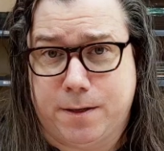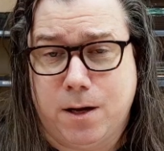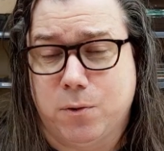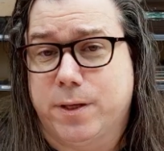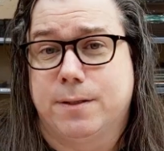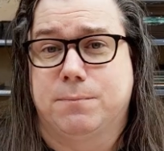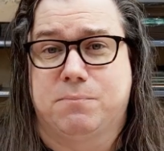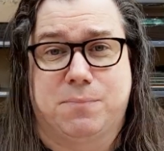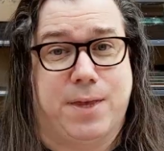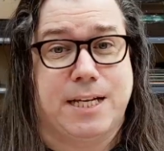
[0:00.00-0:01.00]
to know, then
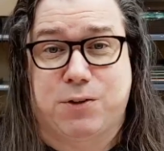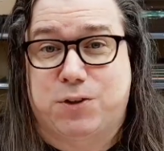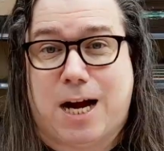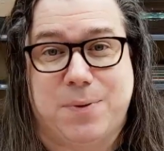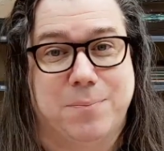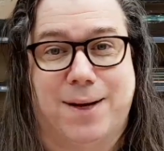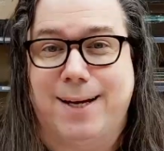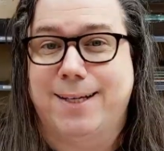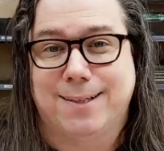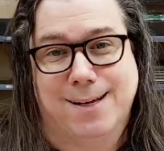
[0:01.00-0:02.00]
thanks for dropping
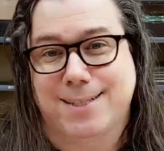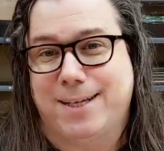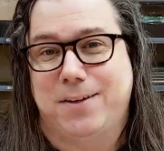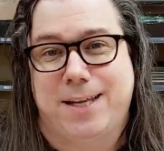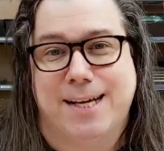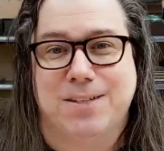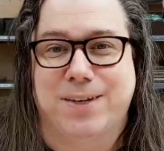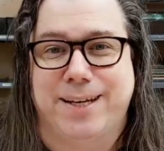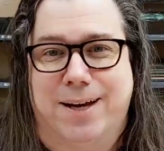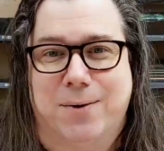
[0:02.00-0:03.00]
by and I'll see you in the next
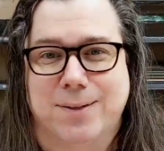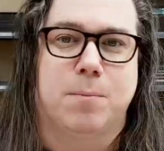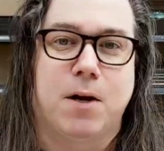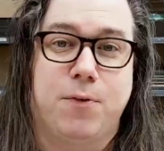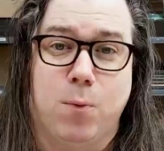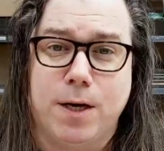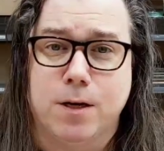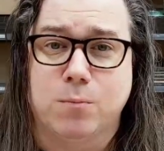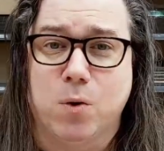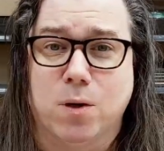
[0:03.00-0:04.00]
video. But if you want to
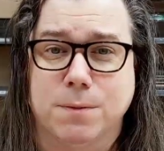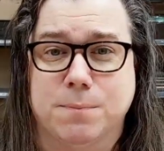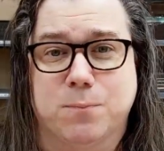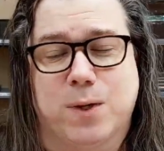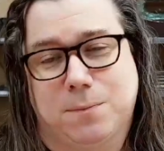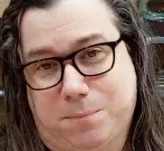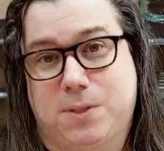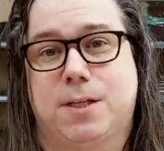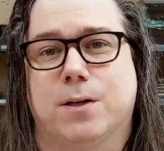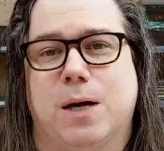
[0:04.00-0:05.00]
know more, well,
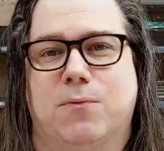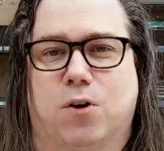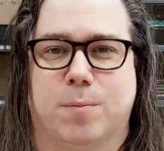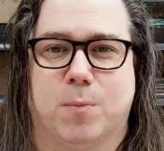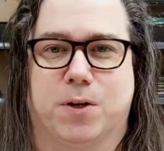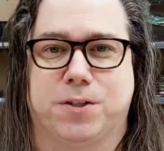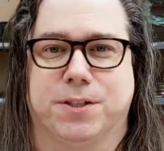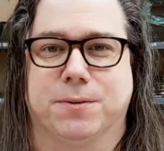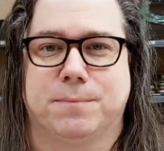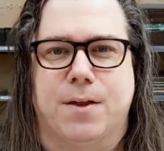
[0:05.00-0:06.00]
stick around for a moment or
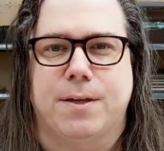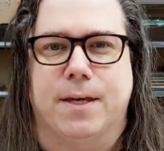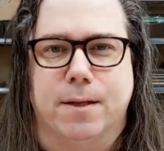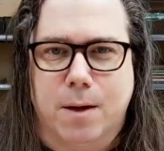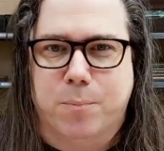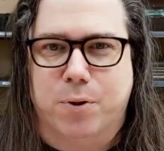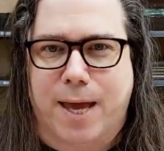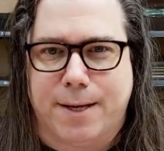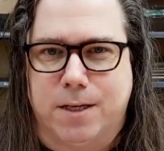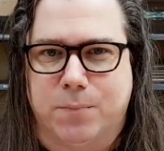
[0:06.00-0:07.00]
two. I think that
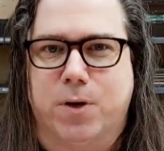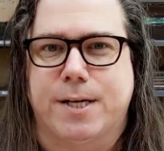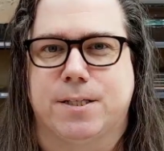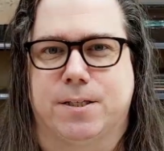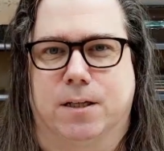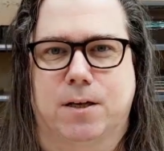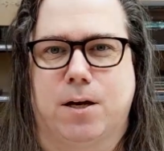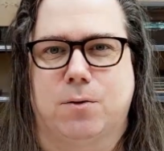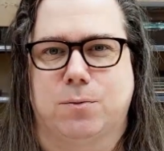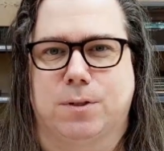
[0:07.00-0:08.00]
platinum grade
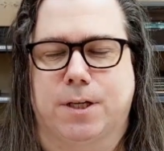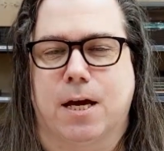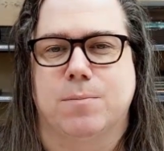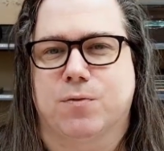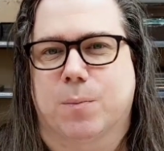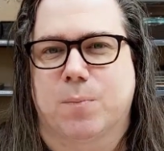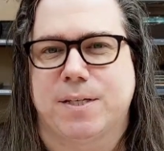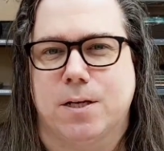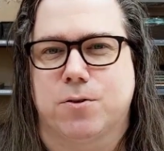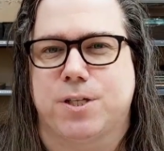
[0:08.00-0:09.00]
silicone comes from a
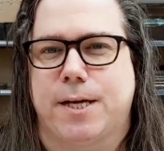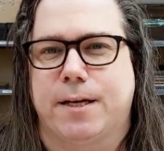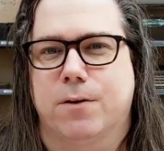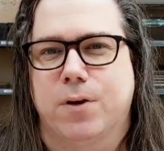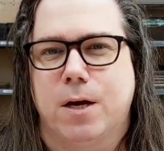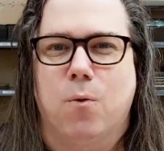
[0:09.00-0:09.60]
misunderstanding of